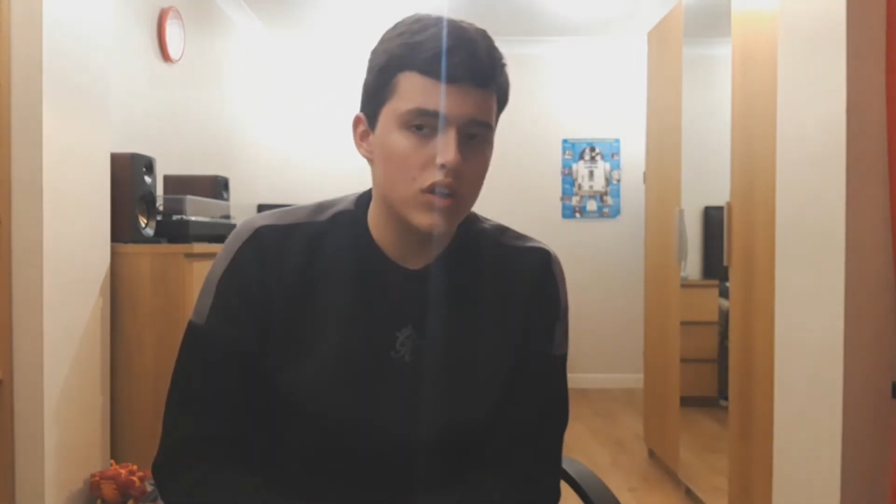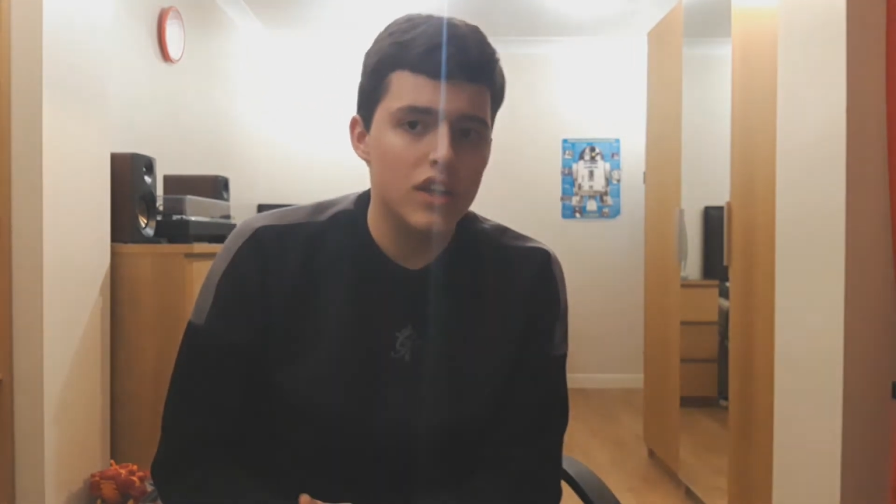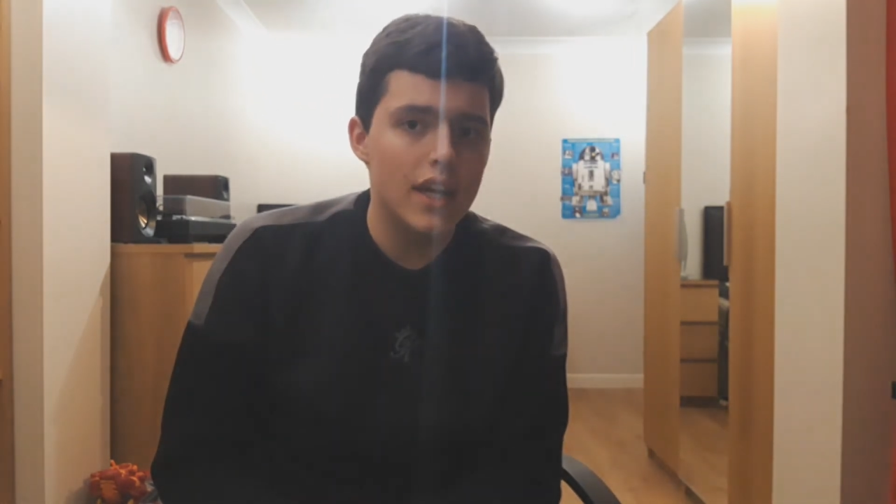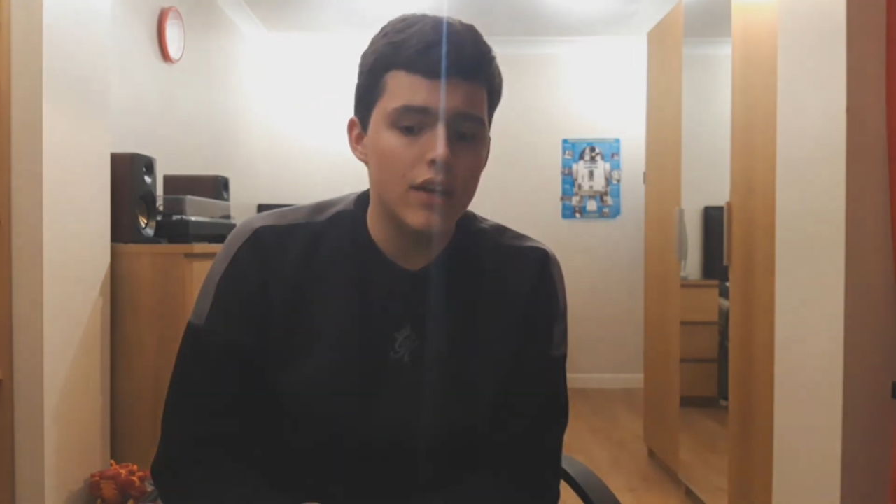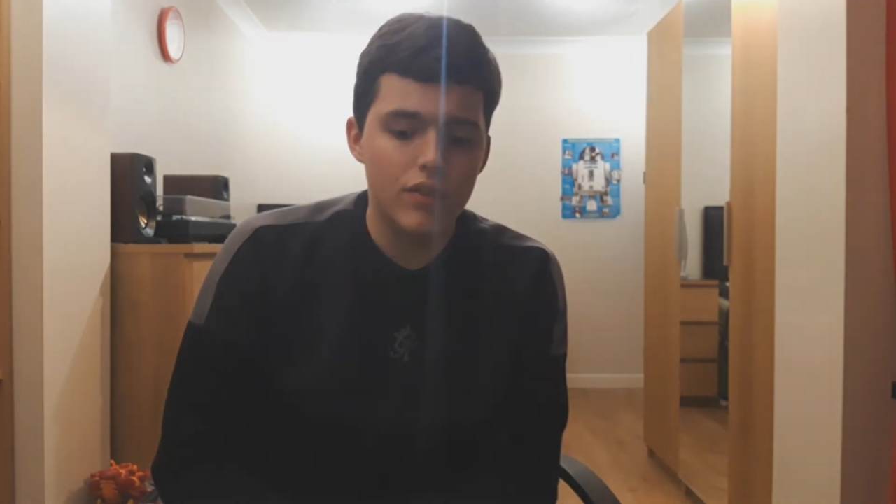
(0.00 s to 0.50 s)
you
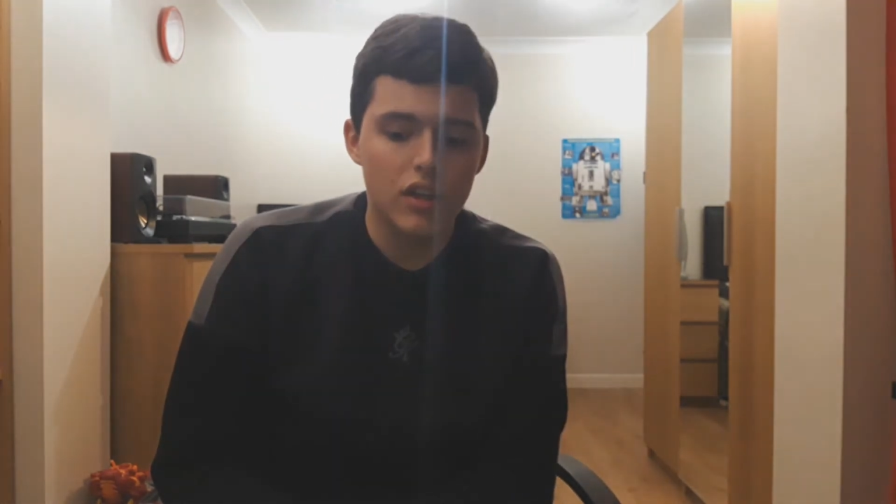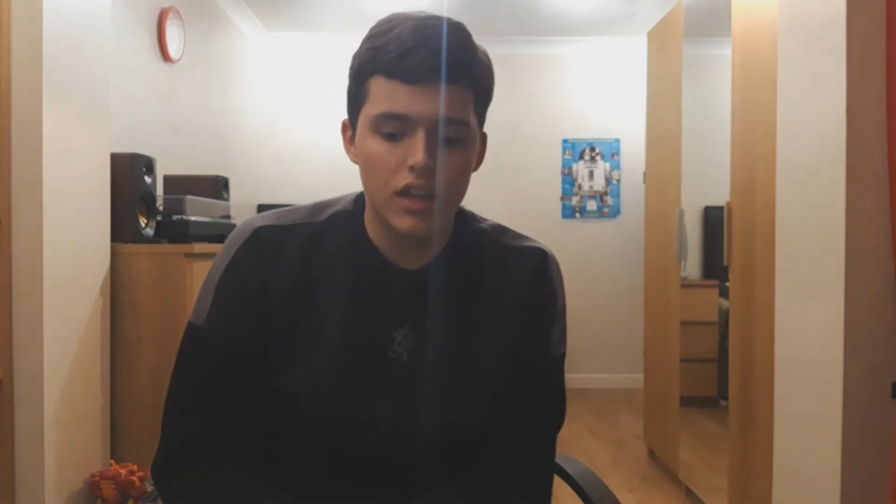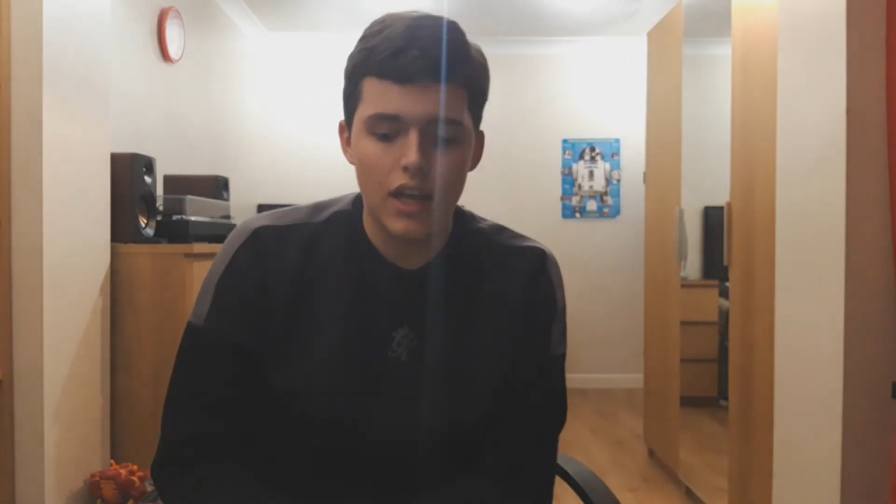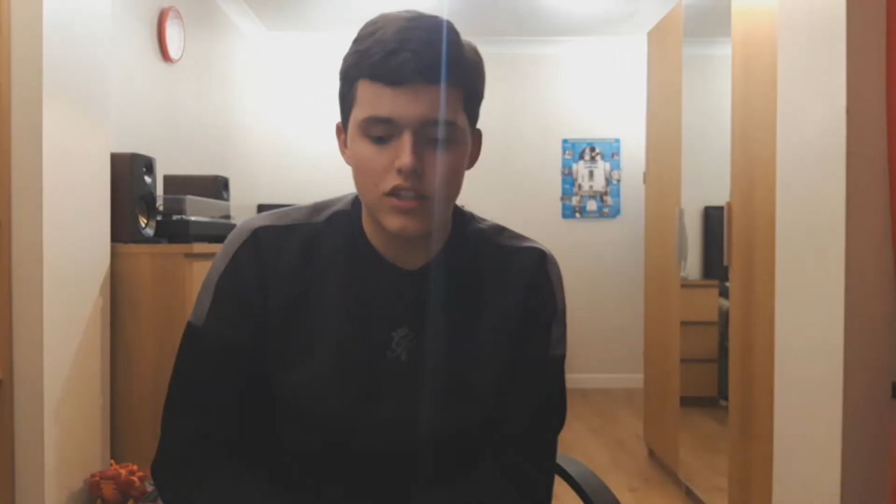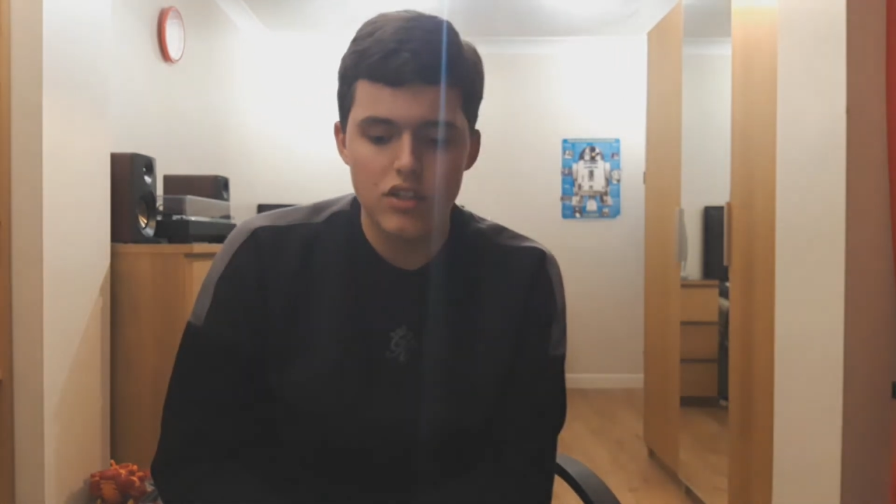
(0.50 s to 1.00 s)
need for your
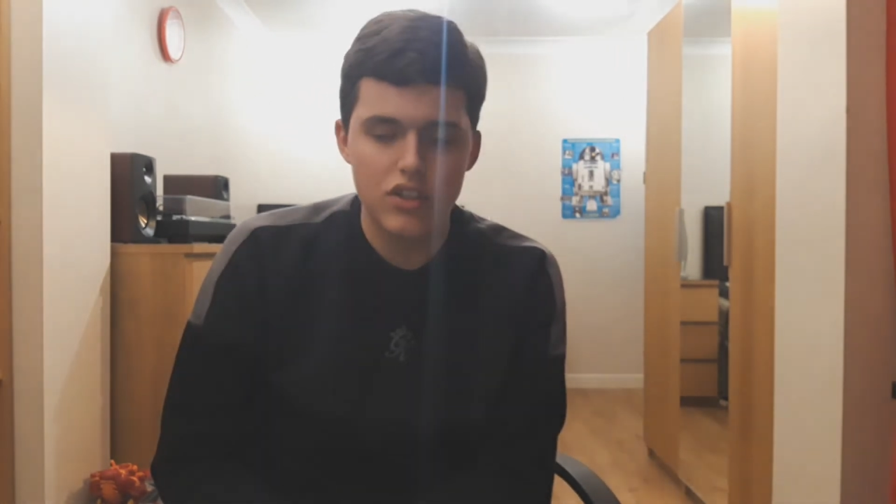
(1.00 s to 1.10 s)
collections.